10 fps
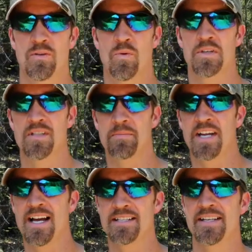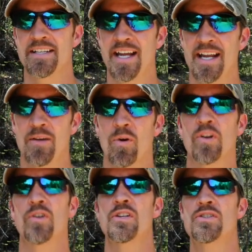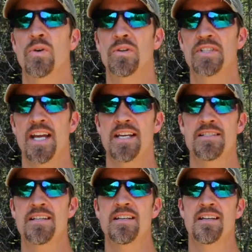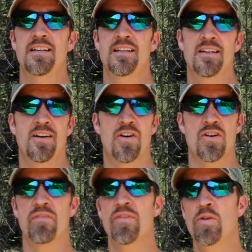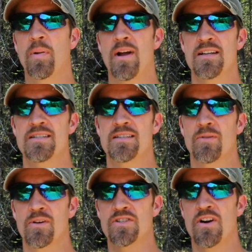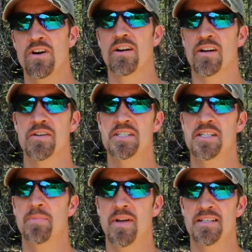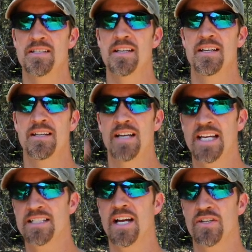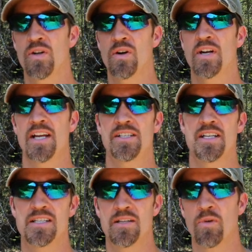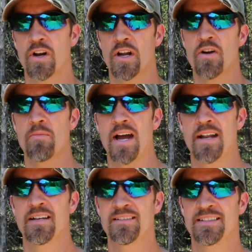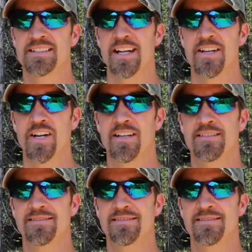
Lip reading: What's up, guys? Today we're doing soil tests on our food plots. We're going to start here at Chris's place. He's got 2 locations, and then we're going to go to mine. Let's get it done.